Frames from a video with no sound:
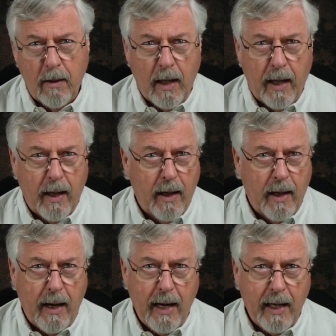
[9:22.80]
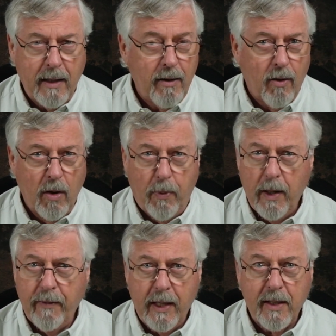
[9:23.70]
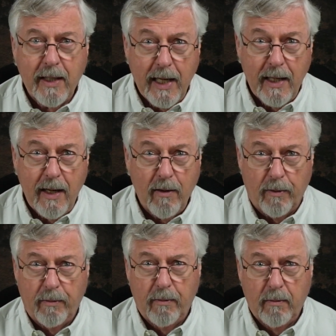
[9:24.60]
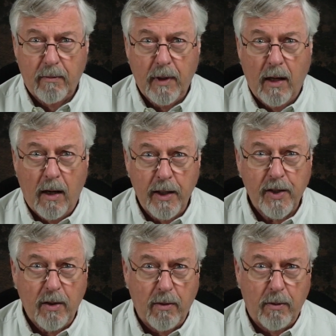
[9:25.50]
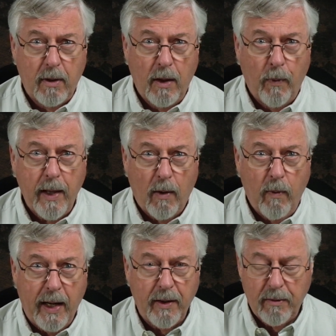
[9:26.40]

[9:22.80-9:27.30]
And the whole point of it is to get down, on its own without weight.